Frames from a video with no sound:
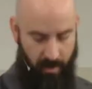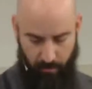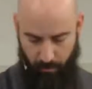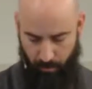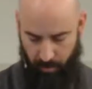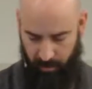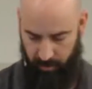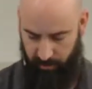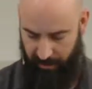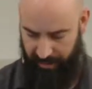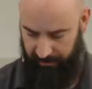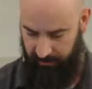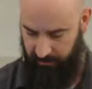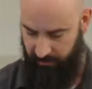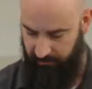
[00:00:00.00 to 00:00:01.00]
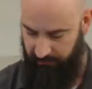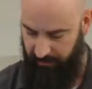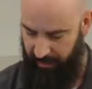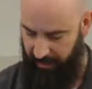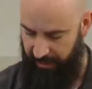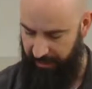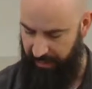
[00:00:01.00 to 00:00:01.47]
more attractive
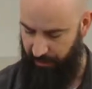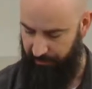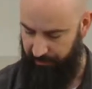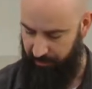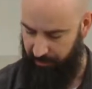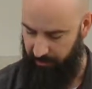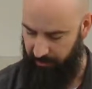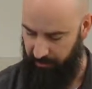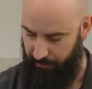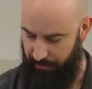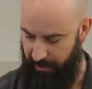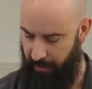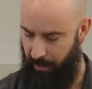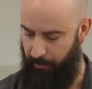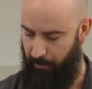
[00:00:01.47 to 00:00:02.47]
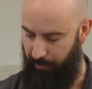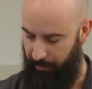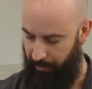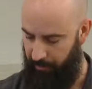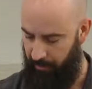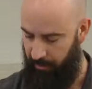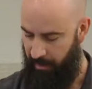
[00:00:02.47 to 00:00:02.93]
guy out there to meet up with
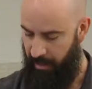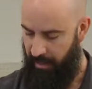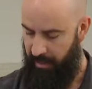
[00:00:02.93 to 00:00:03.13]
her